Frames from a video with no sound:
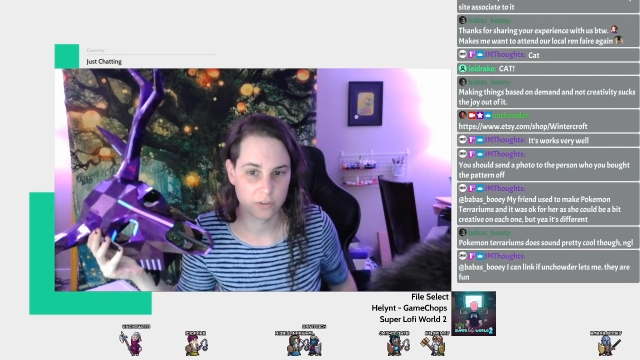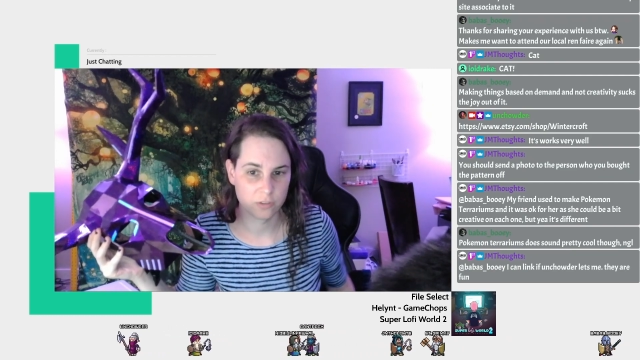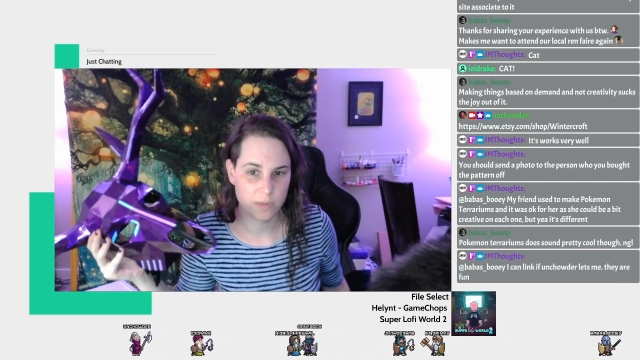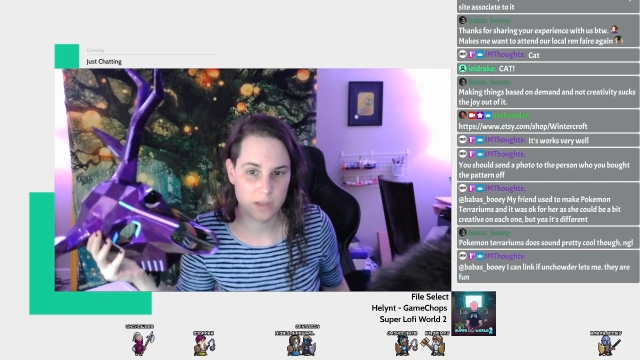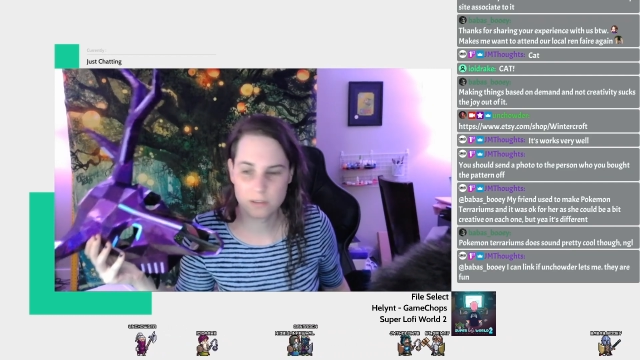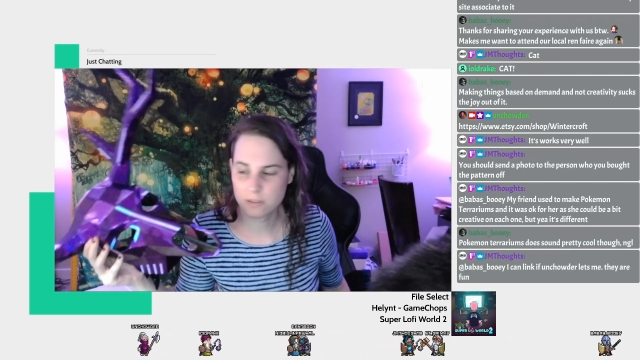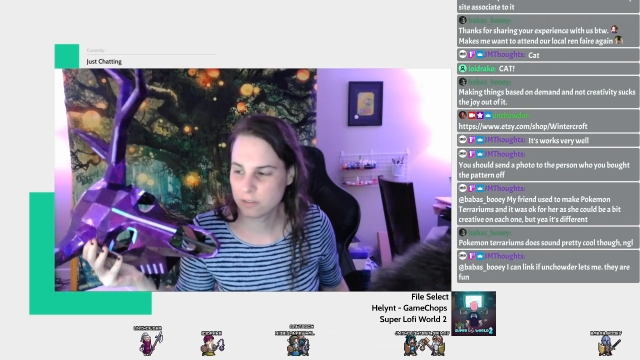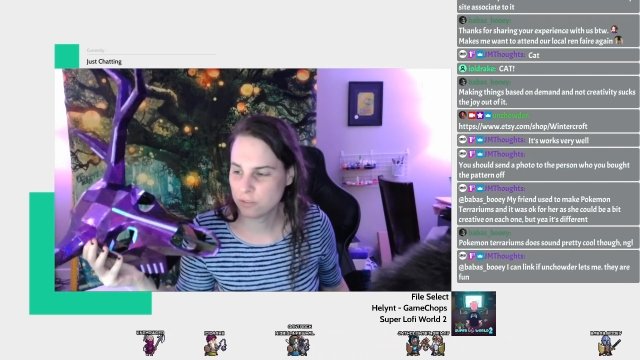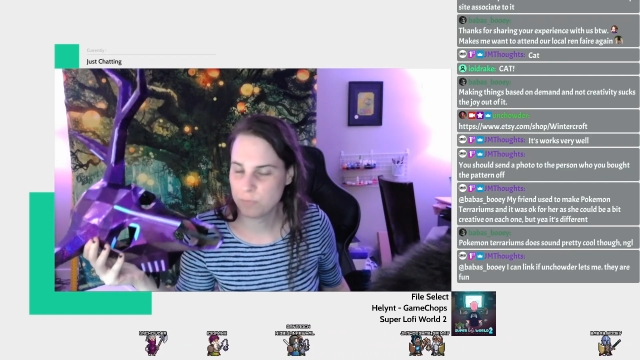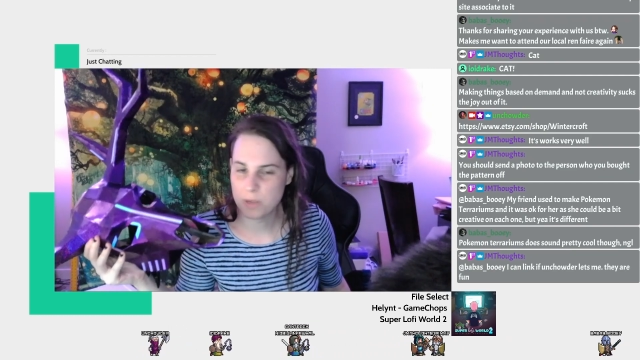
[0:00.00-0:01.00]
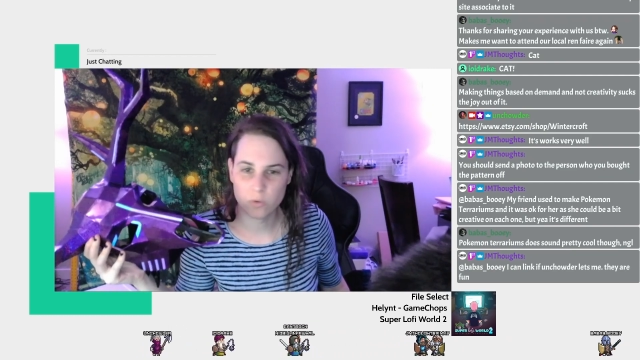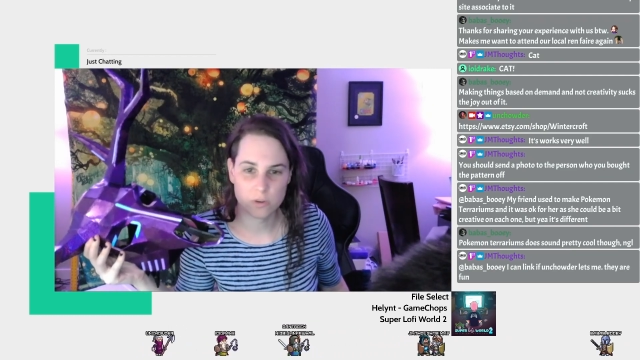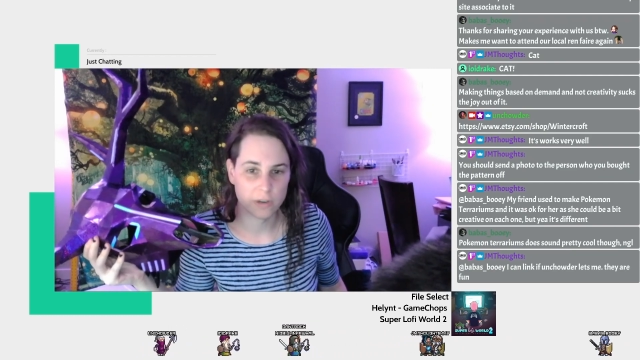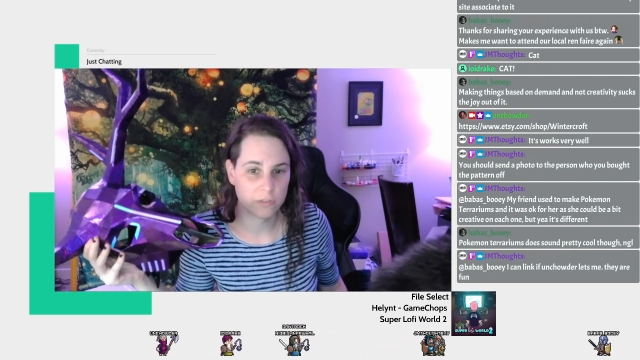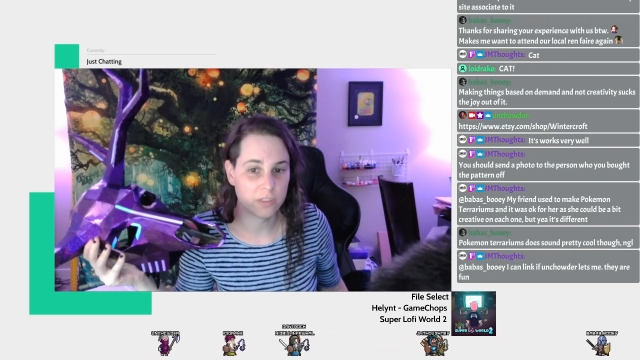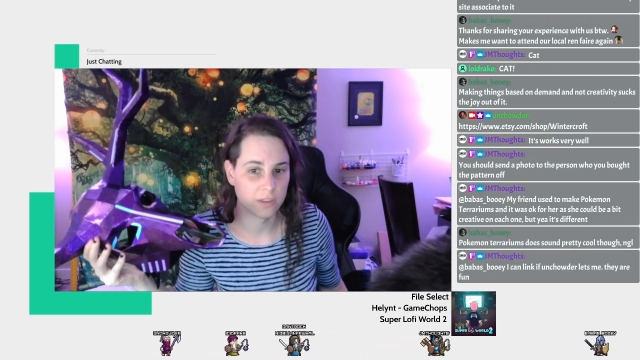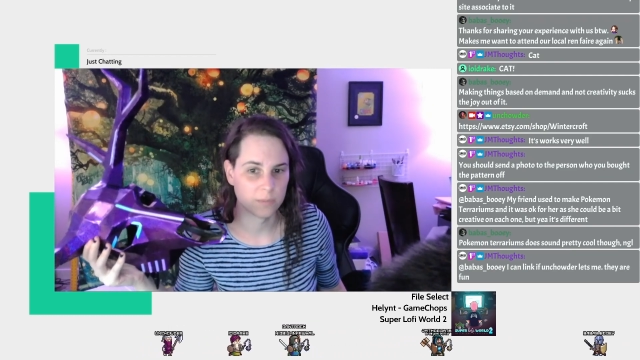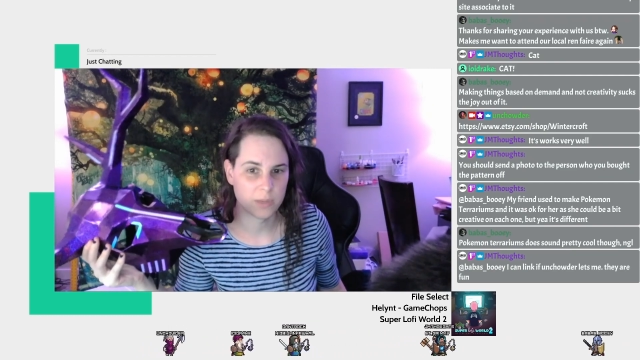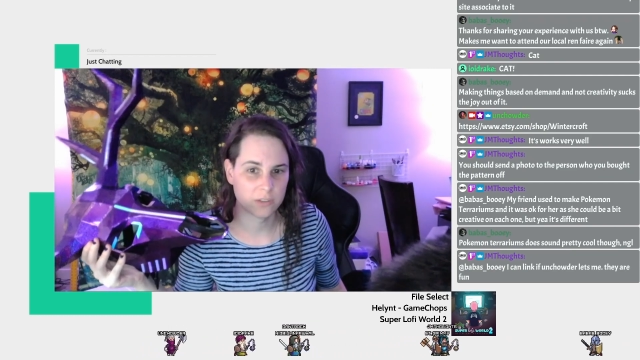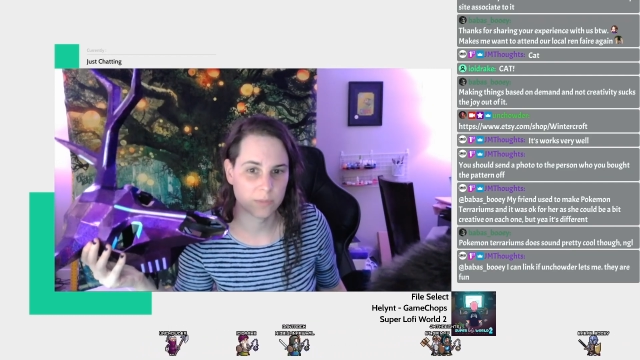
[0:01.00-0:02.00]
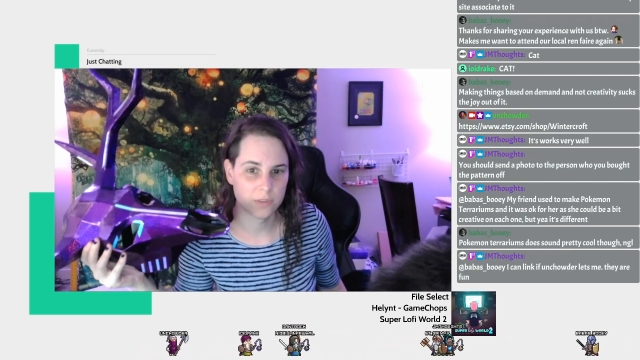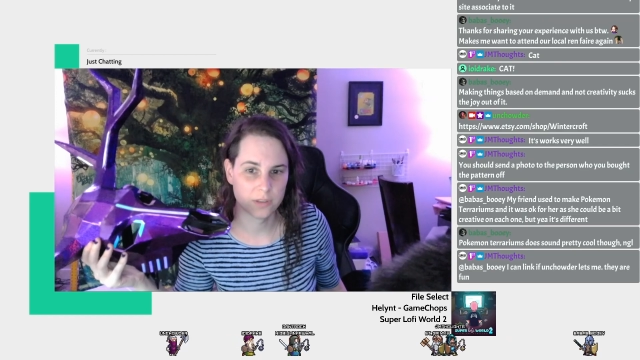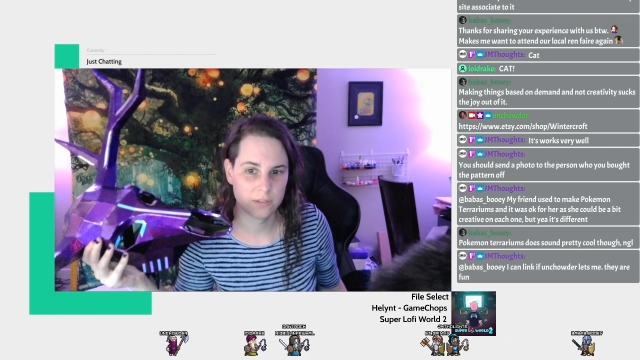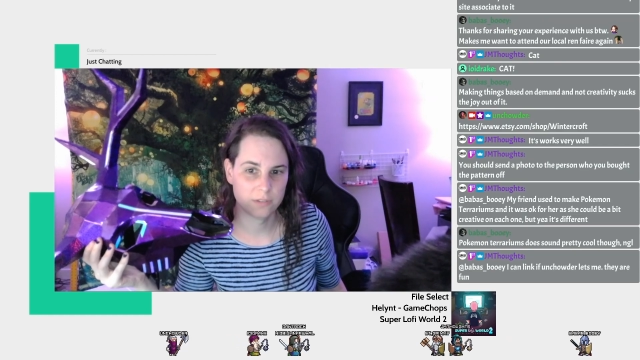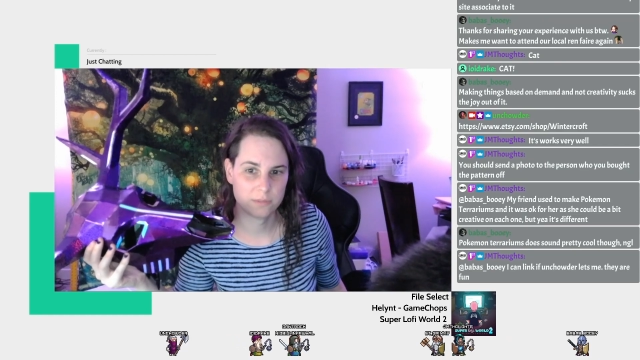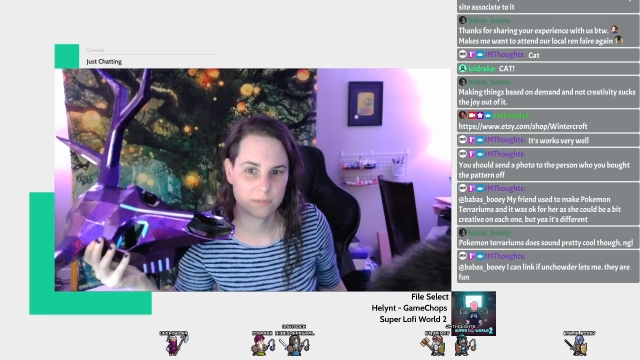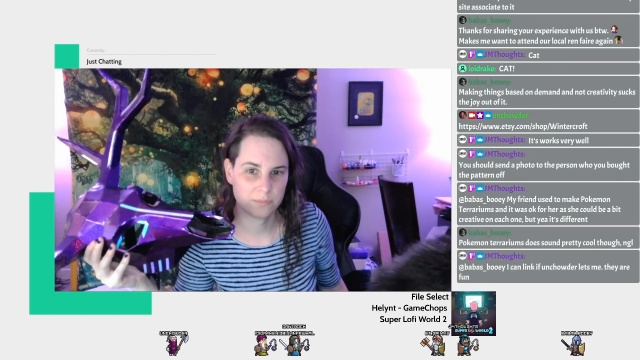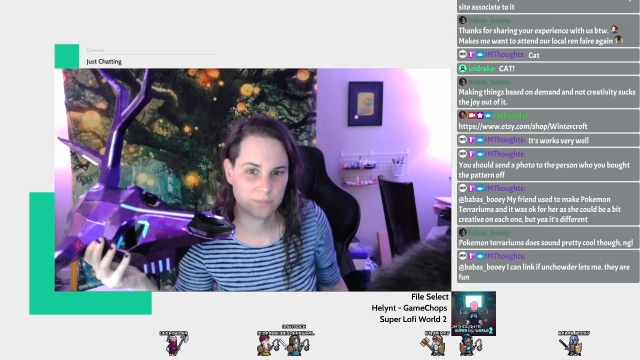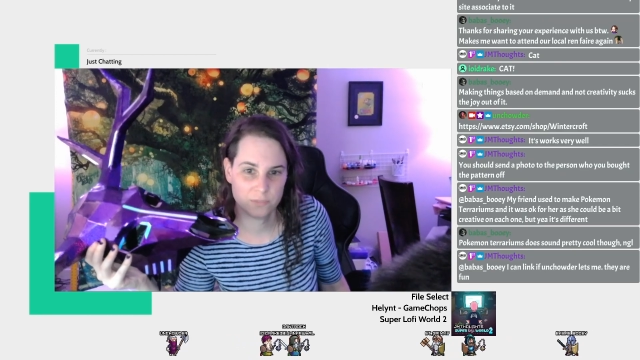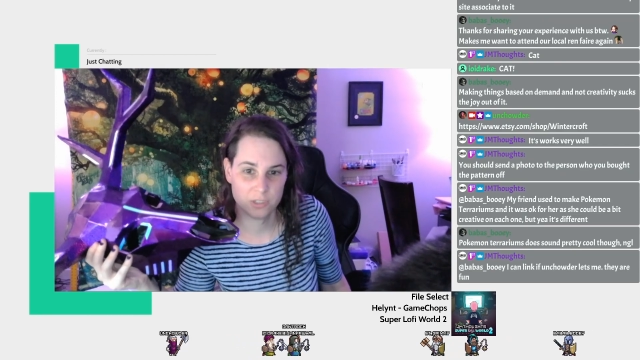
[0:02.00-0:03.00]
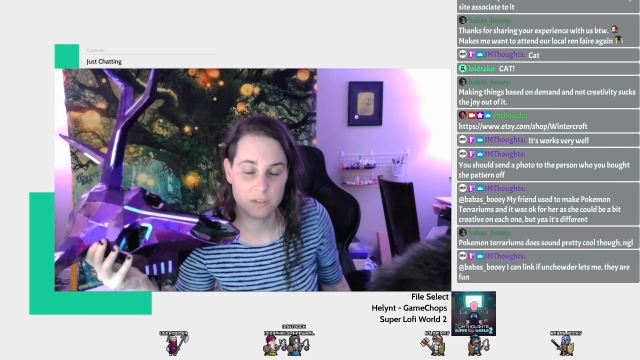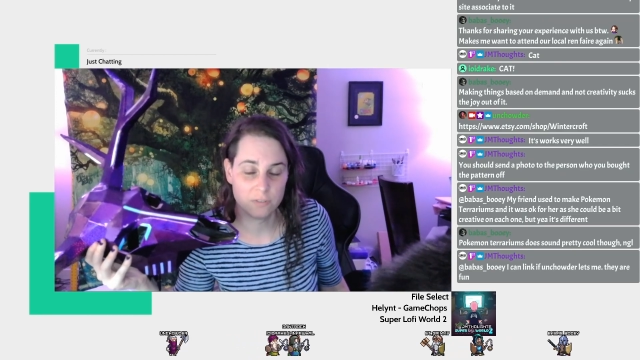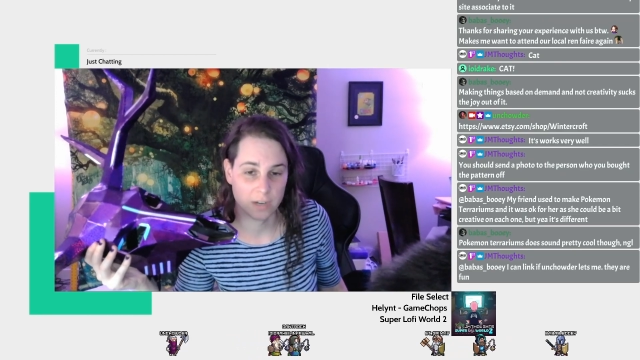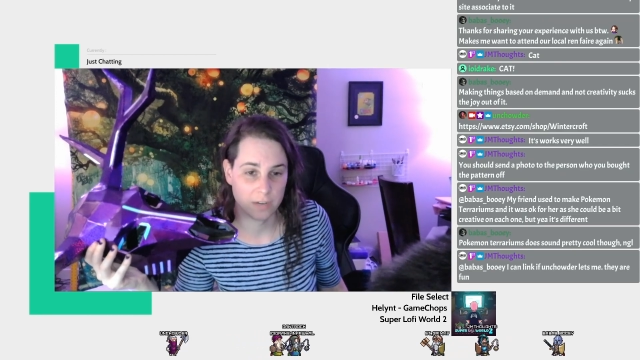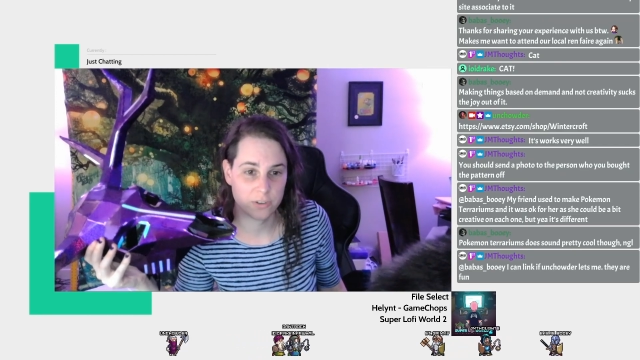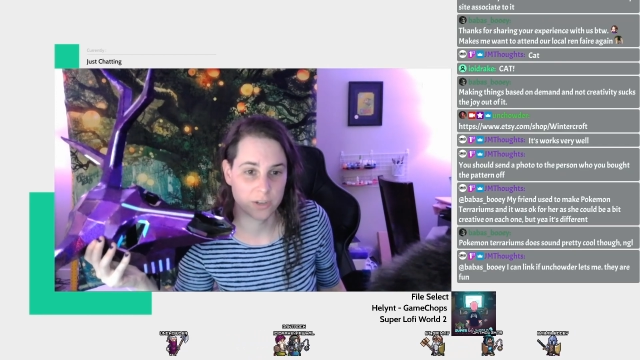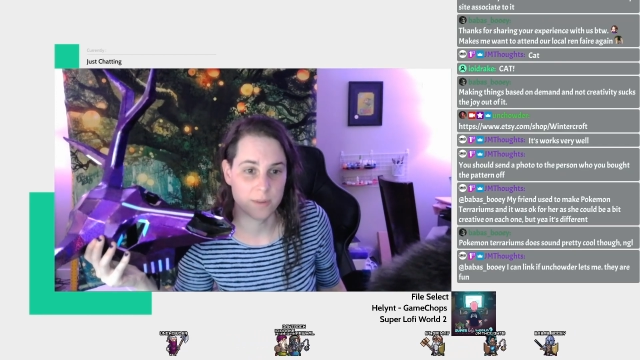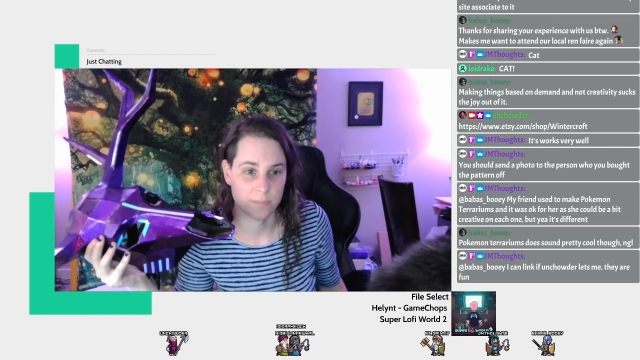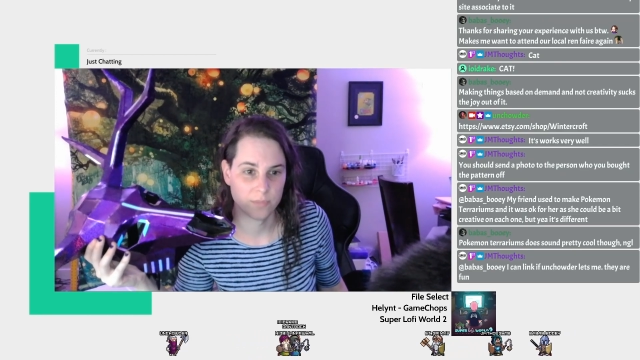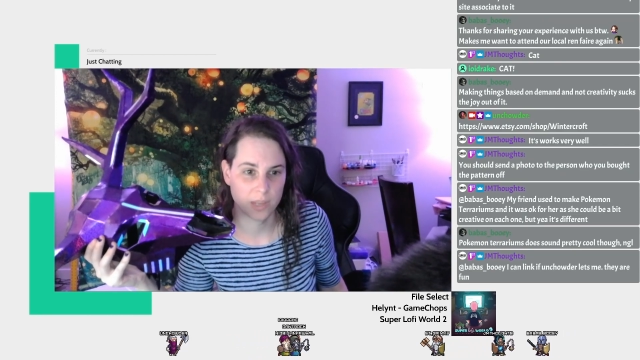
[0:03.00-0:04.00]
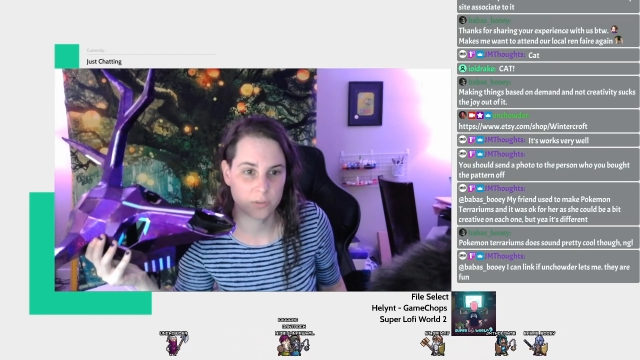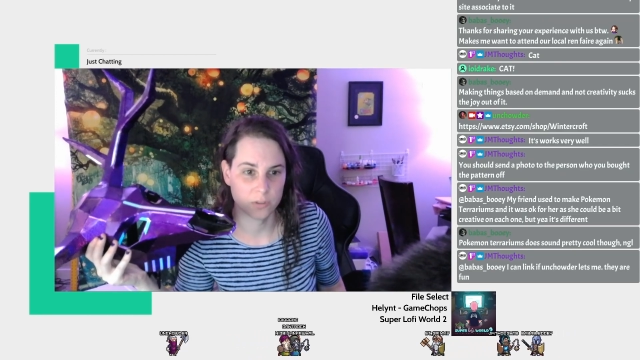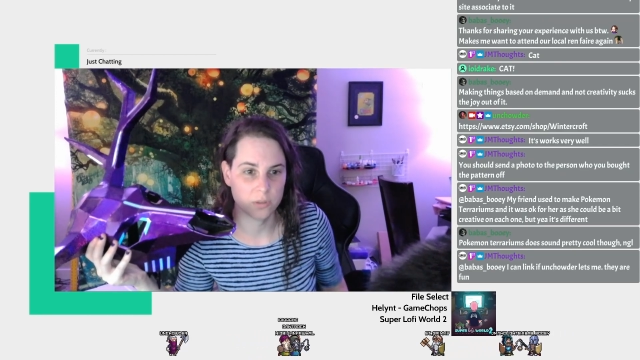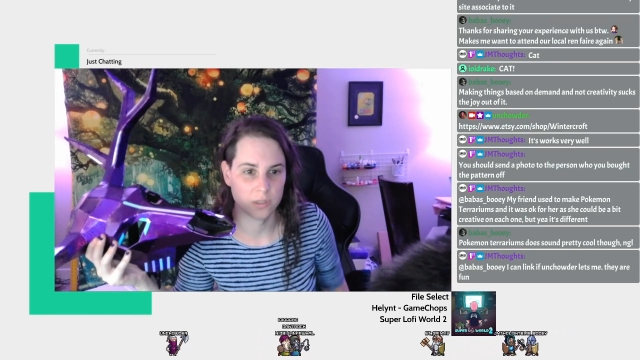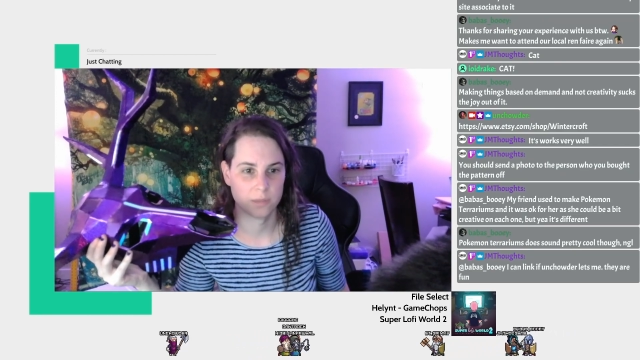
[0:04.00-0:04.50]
Just make one of everything. Make something different every time. Absolutely.